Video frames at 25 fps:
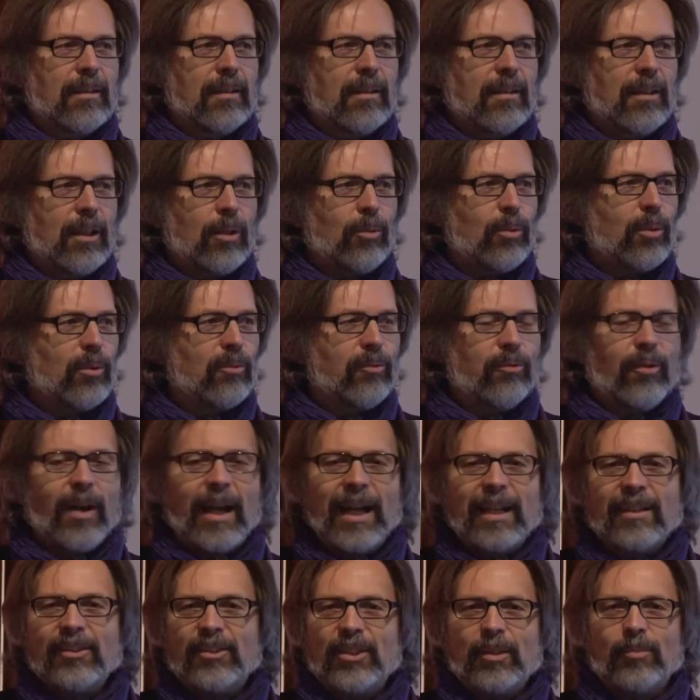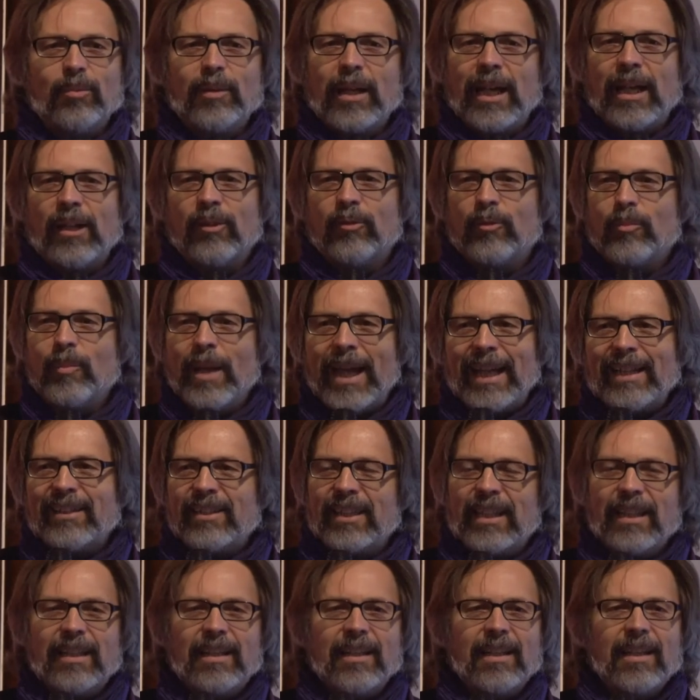So we find some kind of
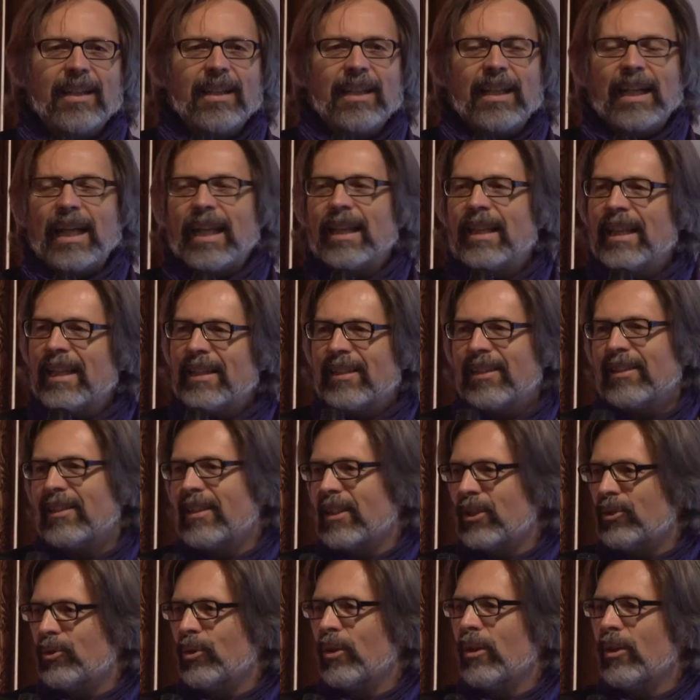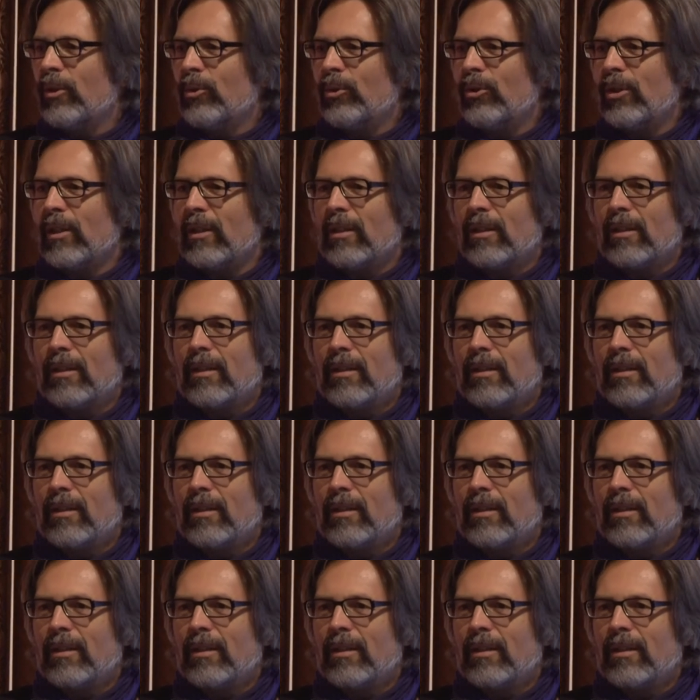medicine, and this is the solution.